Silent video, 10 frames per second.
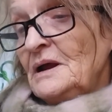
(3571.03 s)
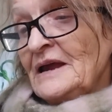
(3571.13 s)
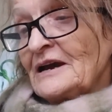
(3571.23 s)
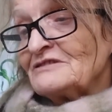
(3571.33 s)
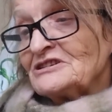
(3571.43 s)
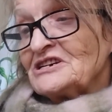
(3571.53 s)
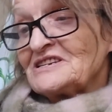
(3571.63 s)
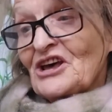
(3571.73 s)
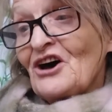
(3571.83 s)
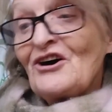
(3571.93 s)
licorice
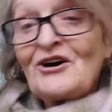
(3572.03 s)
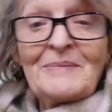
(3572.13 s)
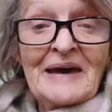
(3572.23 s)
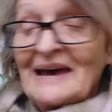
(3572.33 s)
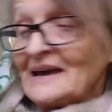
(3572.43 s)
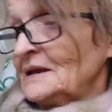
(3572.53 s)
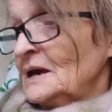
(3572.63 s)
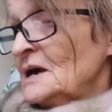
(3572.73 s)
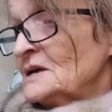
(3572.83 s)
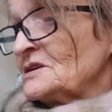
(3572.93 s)
is the hermit.
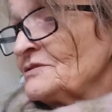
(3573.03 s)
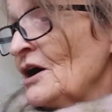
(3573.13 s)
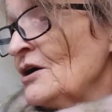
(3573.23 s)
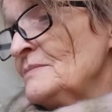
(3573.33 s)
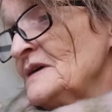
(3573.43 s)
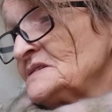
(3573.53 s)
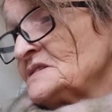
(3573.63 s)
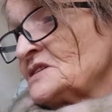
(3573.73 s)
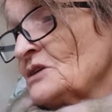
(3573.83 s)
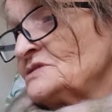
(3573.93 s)
So the hermit is
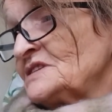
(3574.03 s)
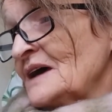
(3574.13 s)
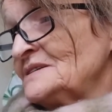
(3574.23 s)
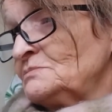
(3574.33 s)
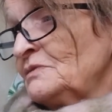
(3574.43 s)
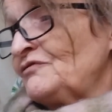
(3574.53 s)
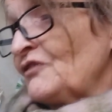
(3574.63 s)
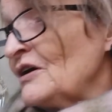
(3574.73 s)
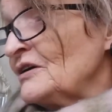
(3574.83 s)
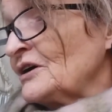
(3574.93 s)
associated with
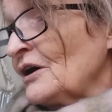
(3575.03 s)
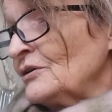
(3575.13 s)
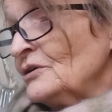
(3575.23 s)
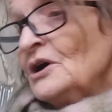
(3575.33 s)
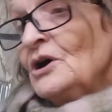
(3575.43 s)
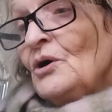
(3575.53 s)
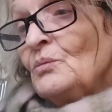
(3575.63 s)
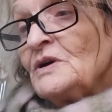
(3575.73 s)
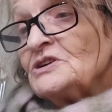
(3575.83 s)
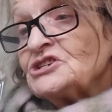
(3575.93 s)
Virgo,
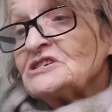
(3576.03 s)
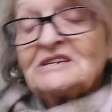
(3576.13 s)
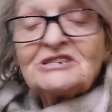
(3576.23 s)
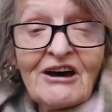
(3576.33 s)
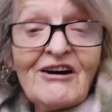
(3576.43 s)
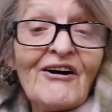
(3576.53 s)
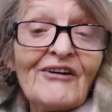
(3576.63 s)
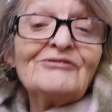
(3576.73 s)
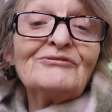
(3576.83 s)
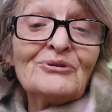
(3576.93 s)
which is in
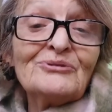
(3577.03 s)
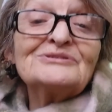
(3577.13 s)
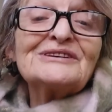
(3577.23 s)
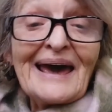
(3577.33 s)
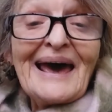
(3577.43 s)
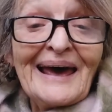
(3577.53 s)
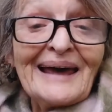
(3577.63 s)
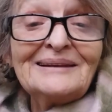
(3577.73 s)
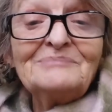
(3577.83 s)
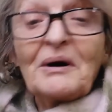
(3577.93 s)
turn ruled
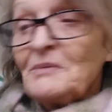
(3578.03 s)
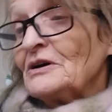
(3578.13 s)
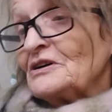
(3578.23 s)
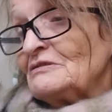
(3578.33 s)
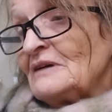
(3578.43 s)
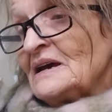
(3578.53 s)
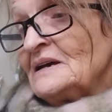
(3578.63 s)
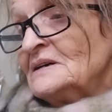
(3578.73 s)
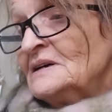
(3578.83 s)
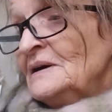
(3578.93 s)
again by
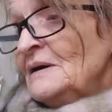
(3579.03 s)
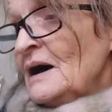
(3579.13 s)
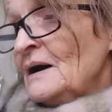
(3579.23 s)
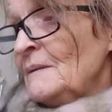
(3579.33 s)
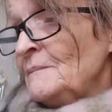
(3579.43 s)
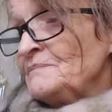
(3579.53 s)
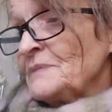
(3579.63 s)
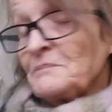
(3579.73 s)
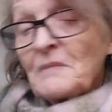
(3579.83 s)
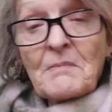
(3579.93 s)
Mercury.
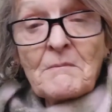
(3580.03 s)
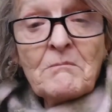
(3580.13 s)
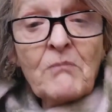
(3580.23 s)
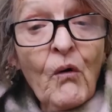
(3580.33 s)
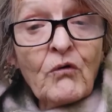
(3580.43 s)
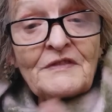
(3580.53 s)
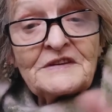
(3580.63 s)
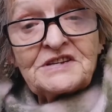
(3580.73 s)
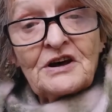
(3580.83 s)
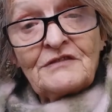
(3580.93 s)
More on the
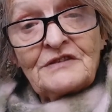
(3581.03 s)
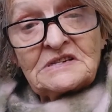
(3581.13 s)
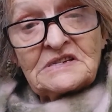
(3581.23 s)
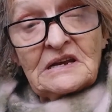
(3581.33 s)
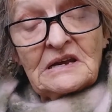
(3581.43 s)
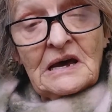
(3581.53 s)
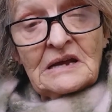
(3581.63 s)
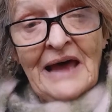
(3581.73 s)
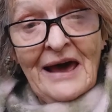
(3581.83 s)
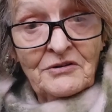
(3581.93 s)
service
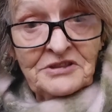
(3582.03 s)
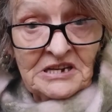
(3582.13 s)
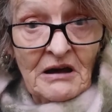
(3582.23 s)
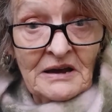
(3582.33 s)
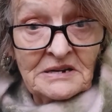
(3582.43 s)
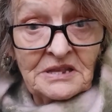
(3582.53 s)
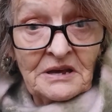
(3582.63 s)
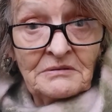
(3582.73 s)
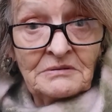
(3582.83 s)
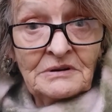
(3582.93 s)
and health side,
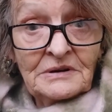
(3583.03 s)
though.